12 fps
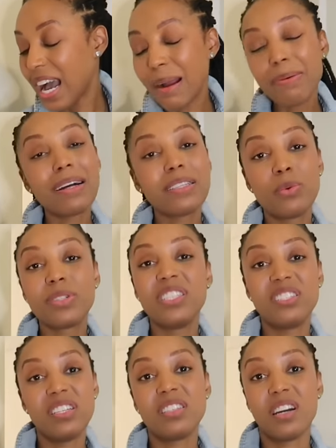I probably worn
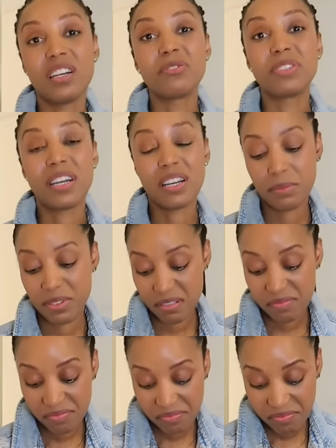these jeans a hundred times.
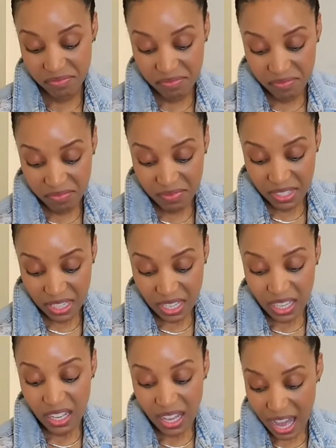
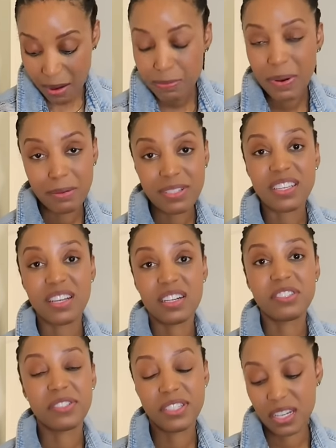I would probably say a
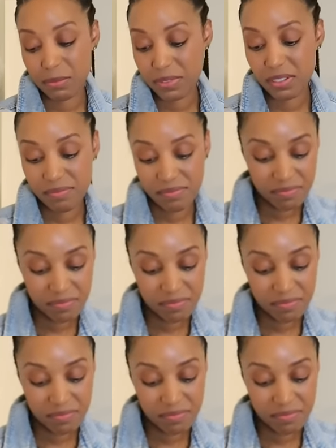hundred times.